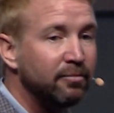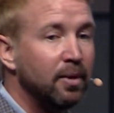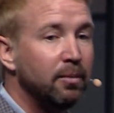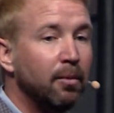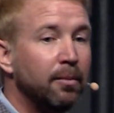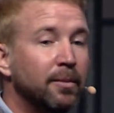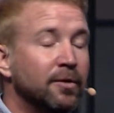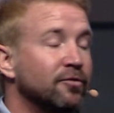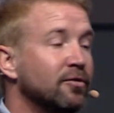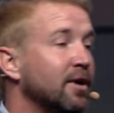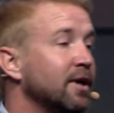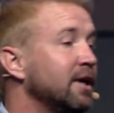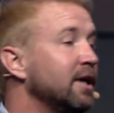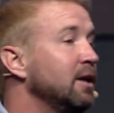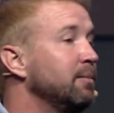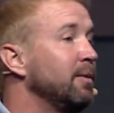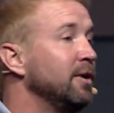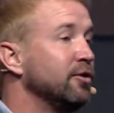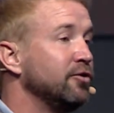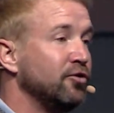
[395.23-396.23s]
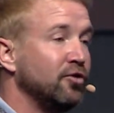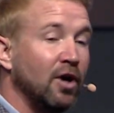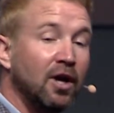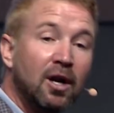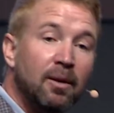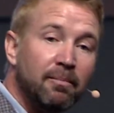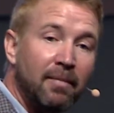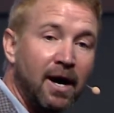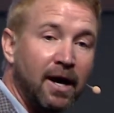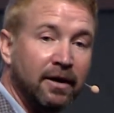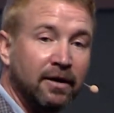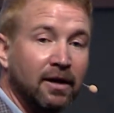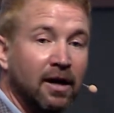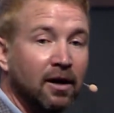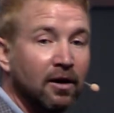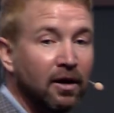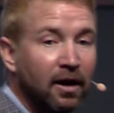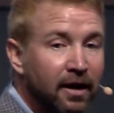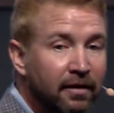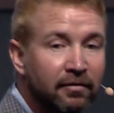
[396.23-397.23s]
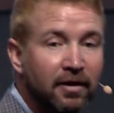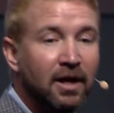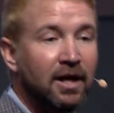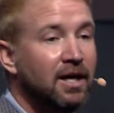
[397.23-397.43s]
People have been trying to get me to shut up my entire life.